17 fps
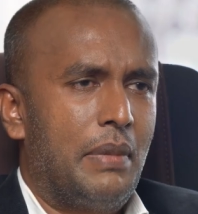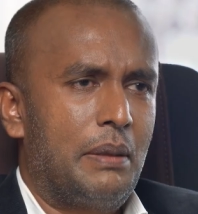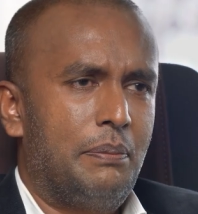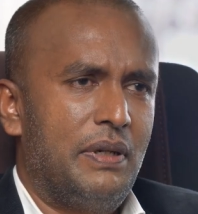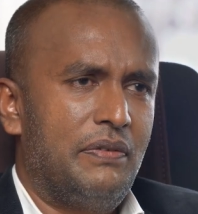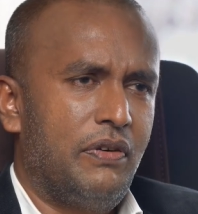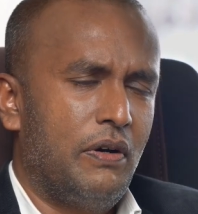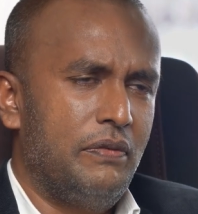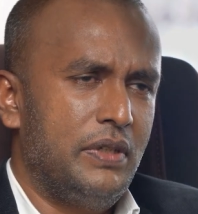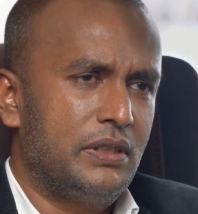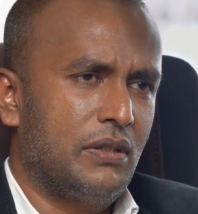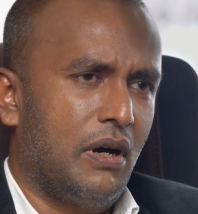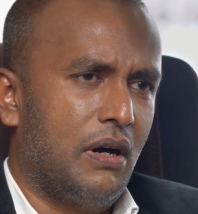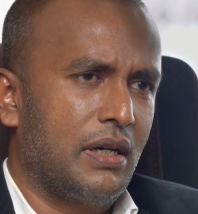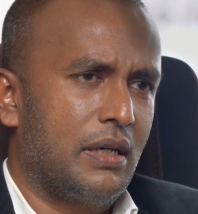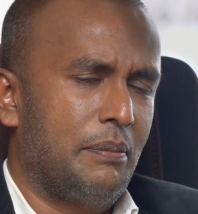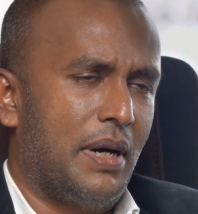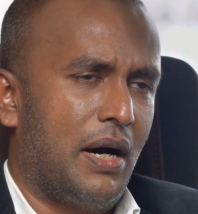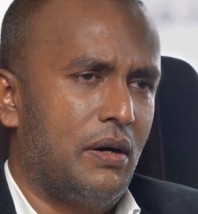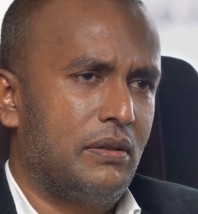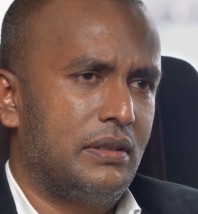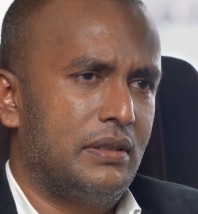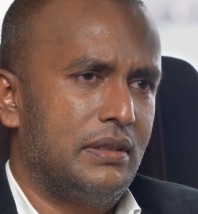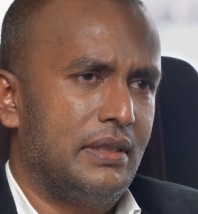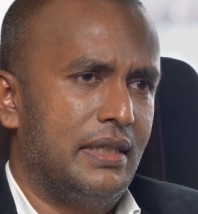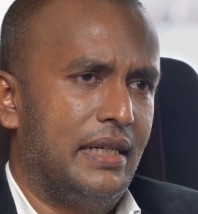But before we talk
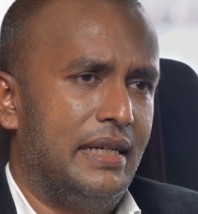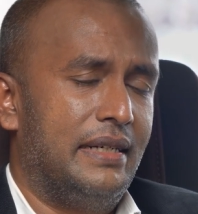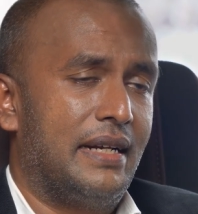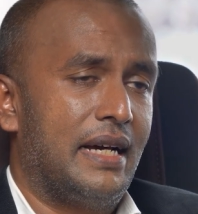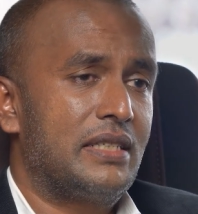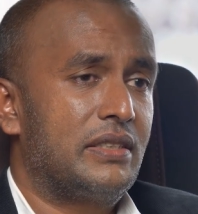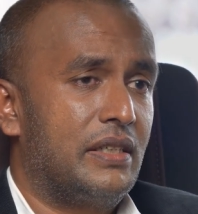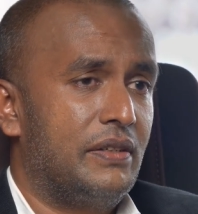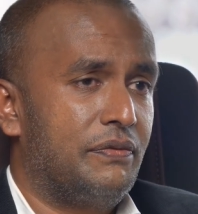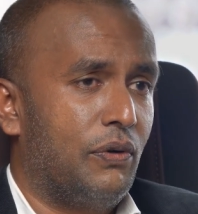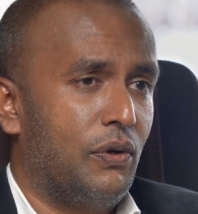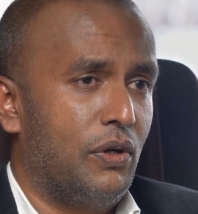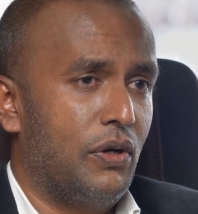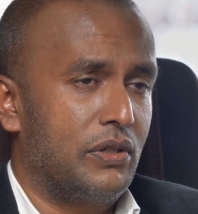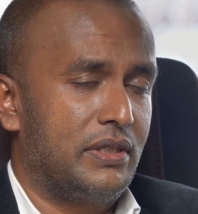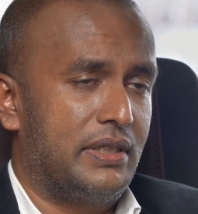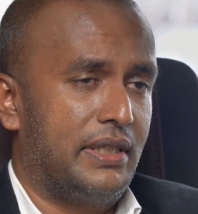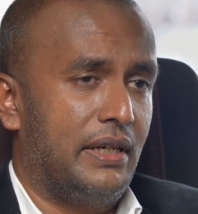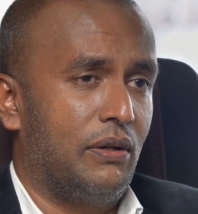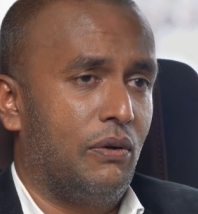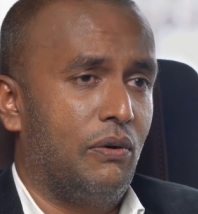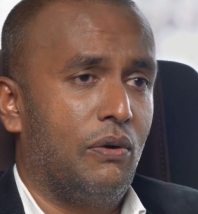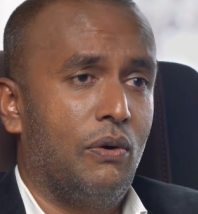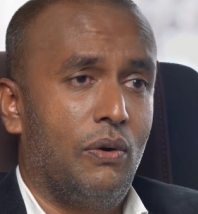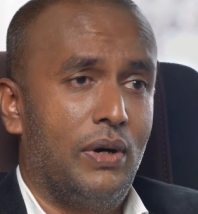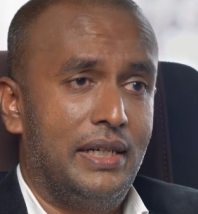about Industry 4.0
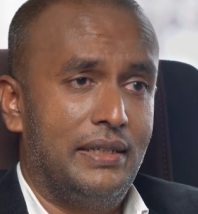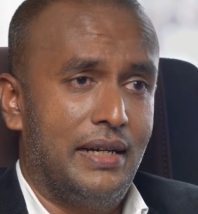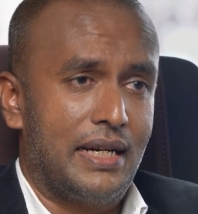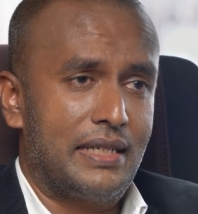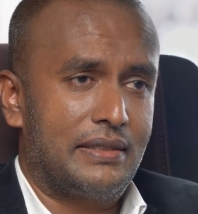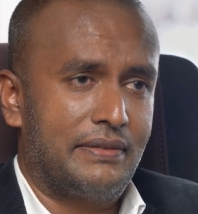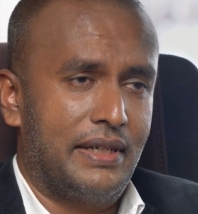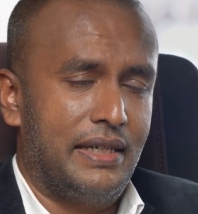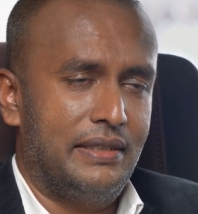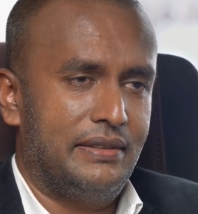or industry